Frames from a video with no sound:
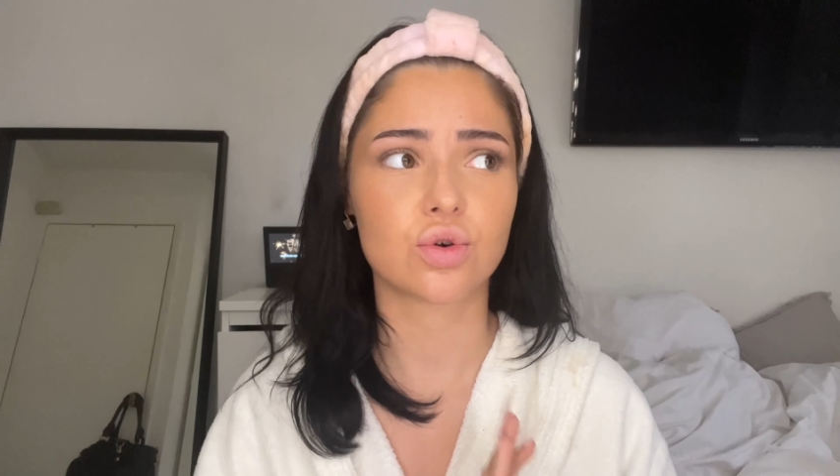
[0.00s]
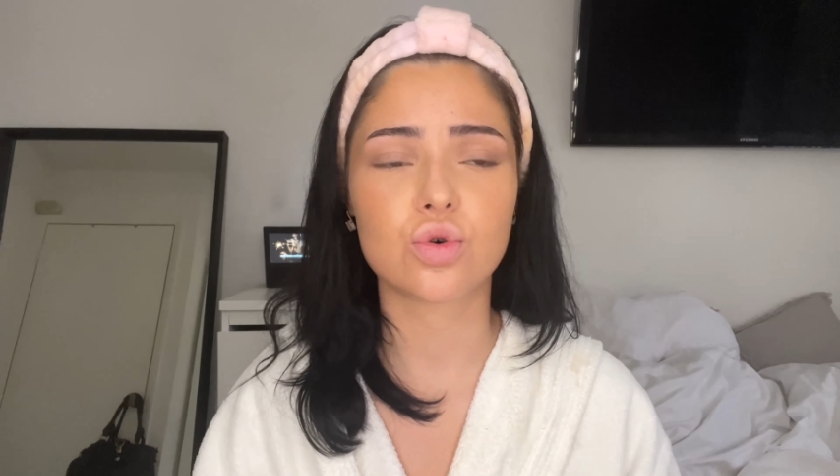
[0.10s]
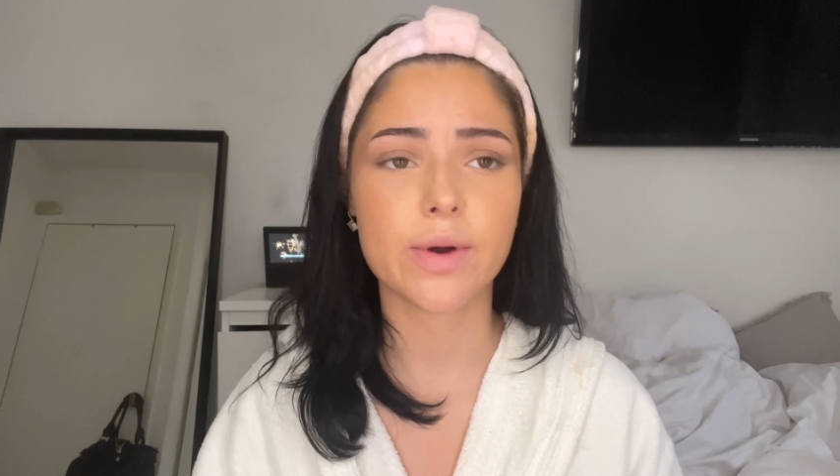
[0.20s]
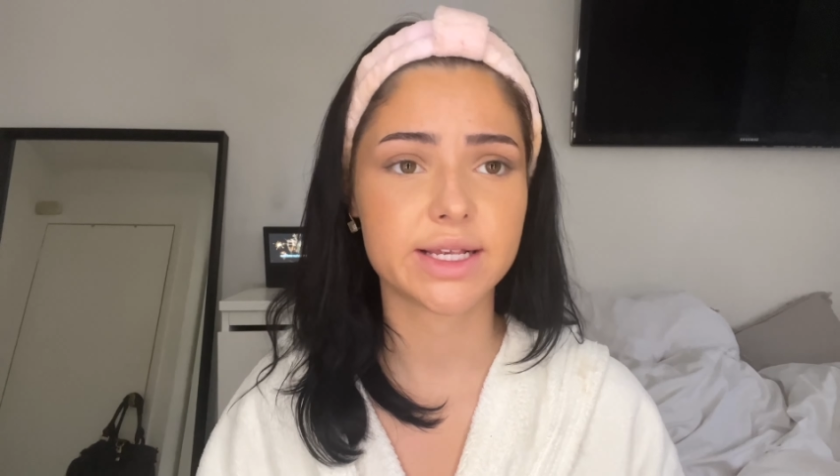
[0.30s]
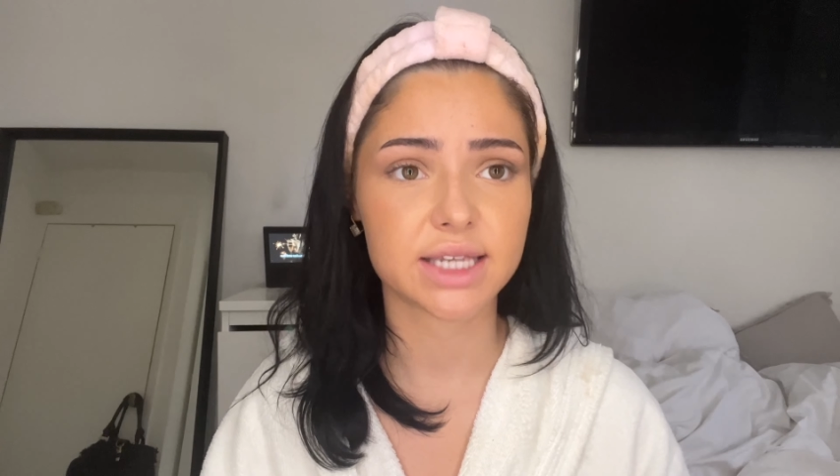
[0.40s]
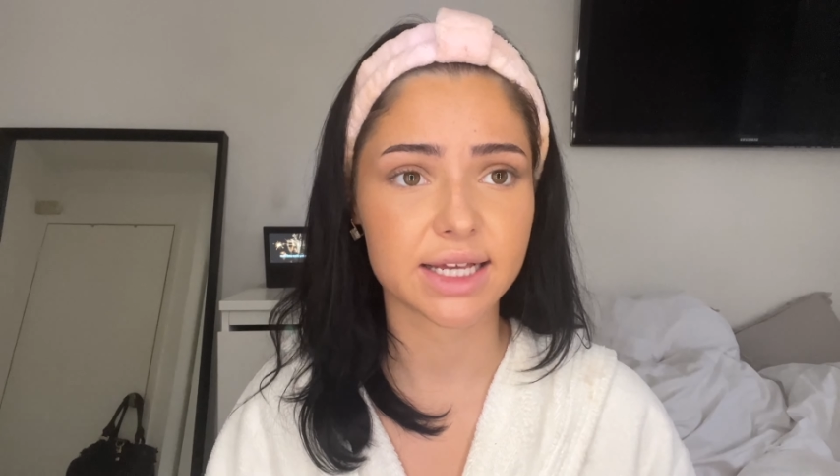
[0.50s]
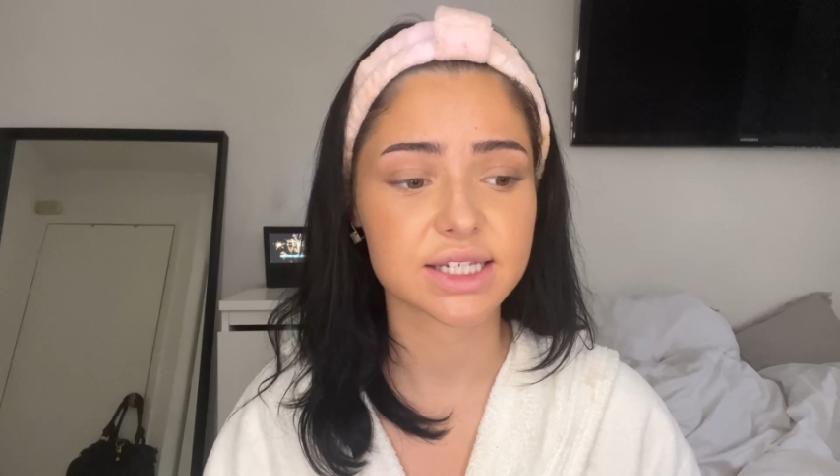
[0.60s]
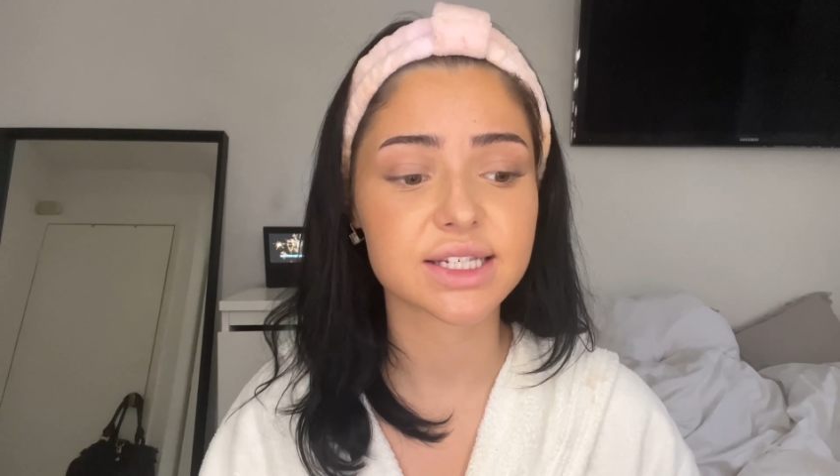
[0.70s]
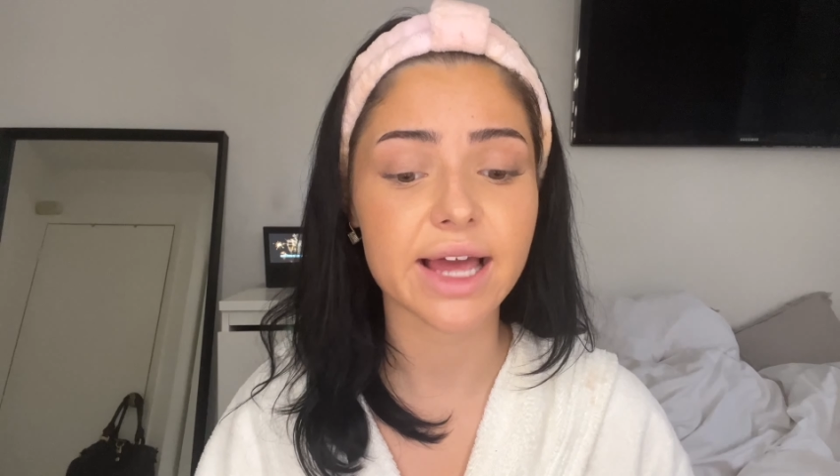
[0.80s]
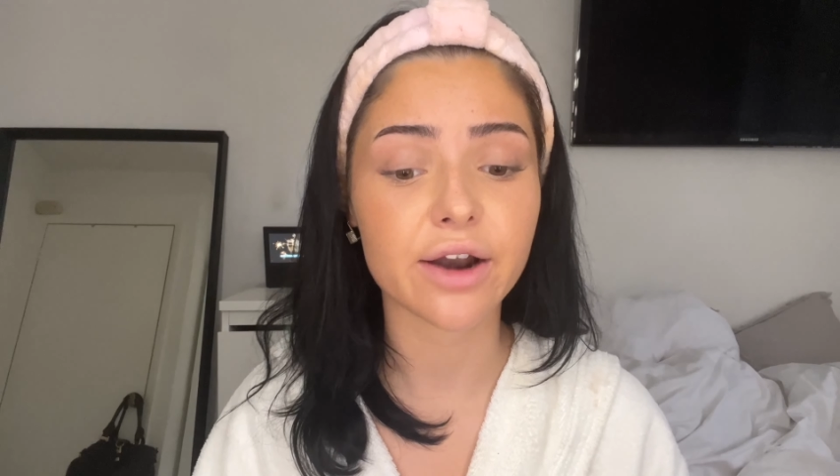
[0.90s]
always
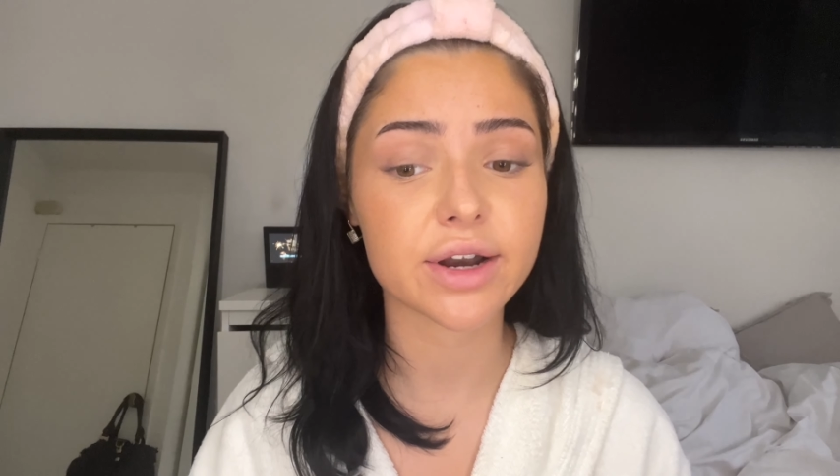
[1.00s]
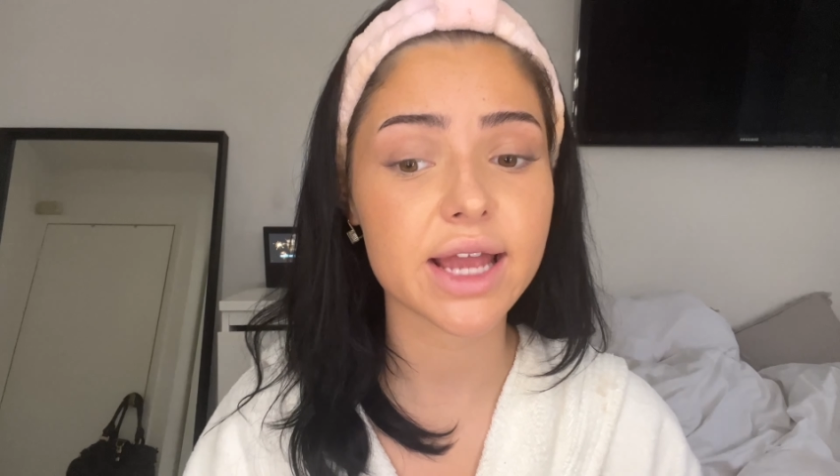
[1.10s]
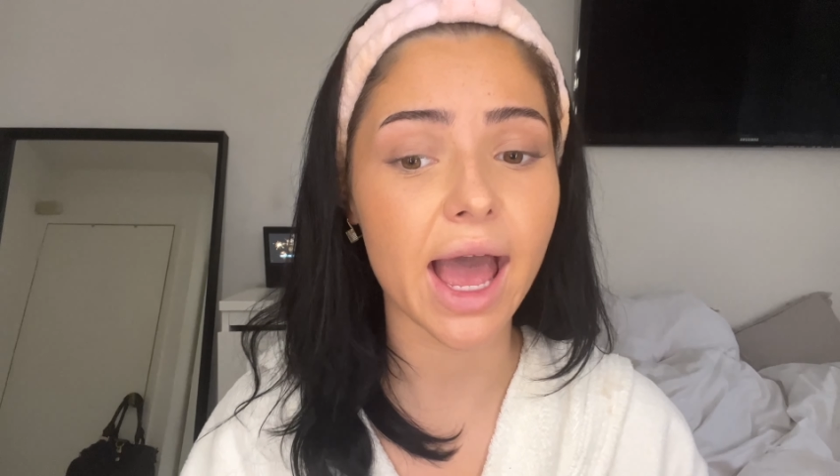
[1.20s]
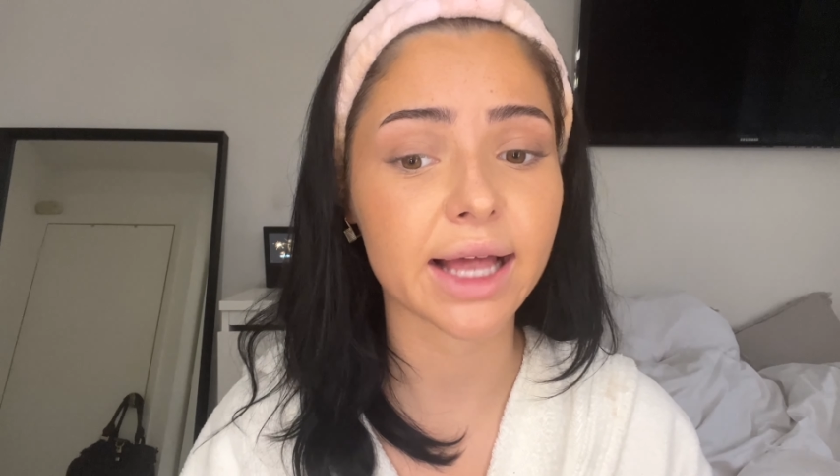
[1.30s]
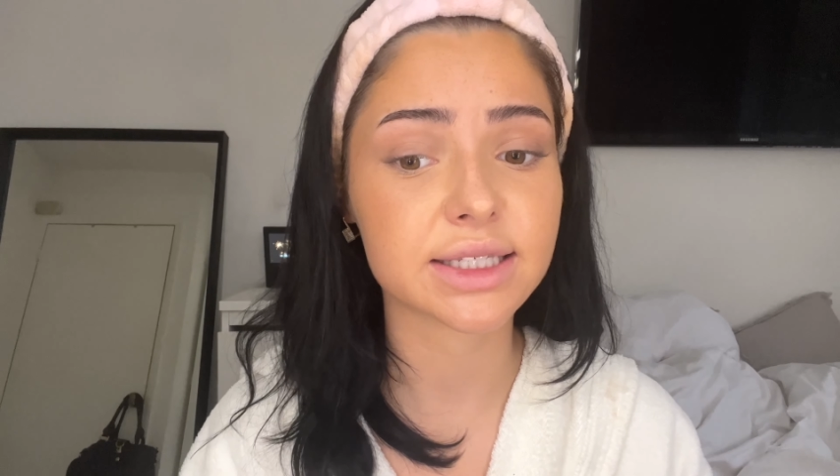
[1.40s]
necessary, and